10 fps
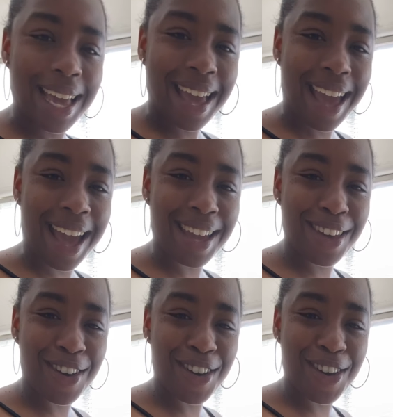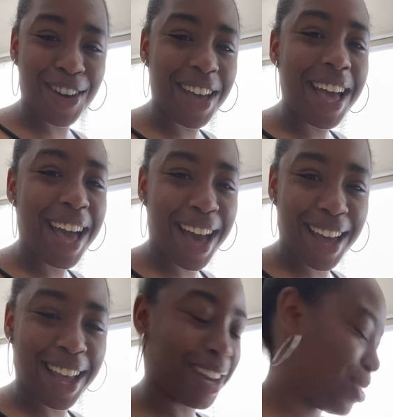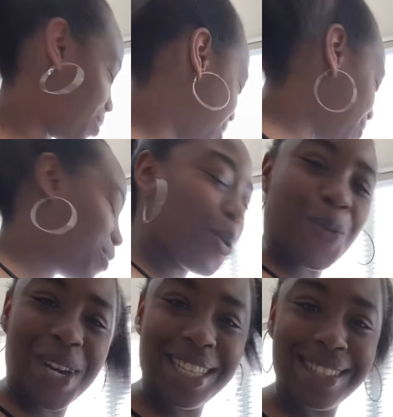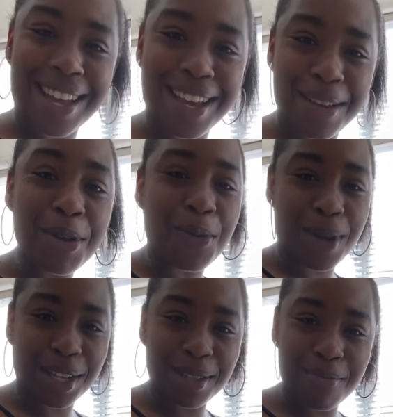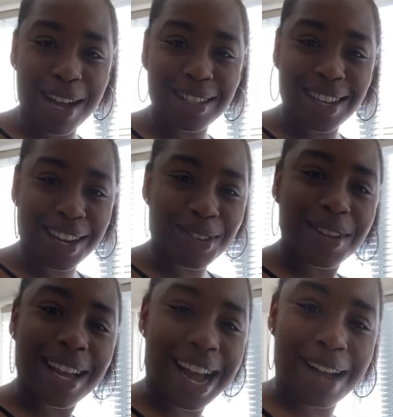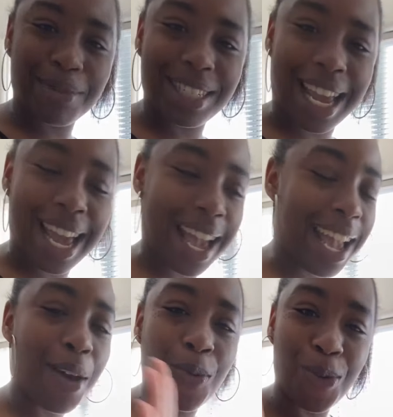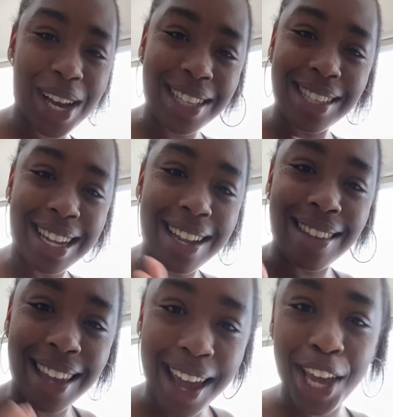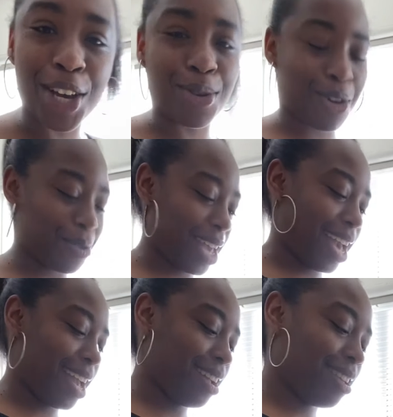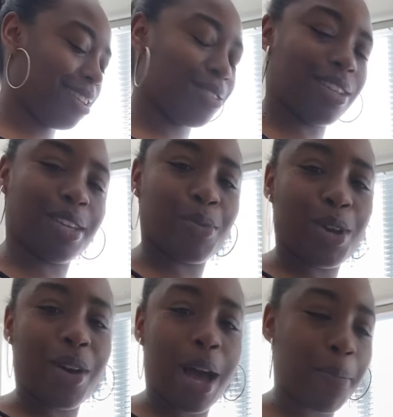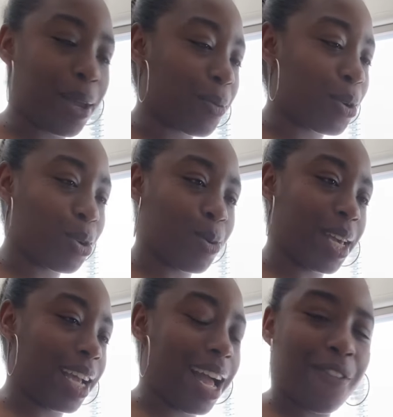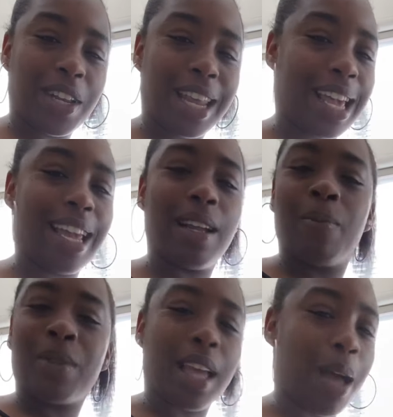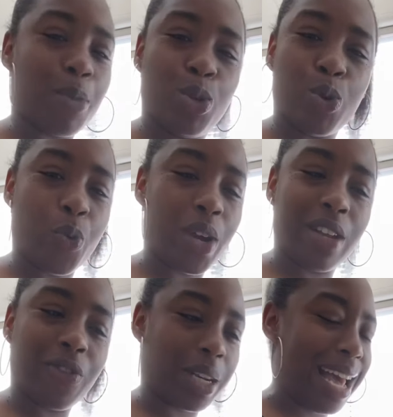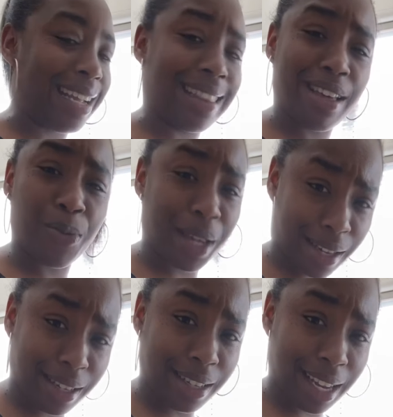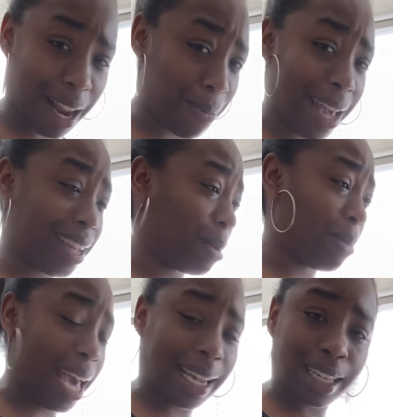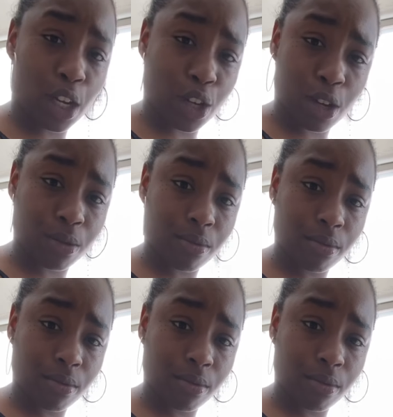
hey y'all how y'all doing what's up welcome to my channel i'm shay what's the deal okay look we're gonna hop in real quick i feel like i'm gonna do a reading for like the week and i might come back you know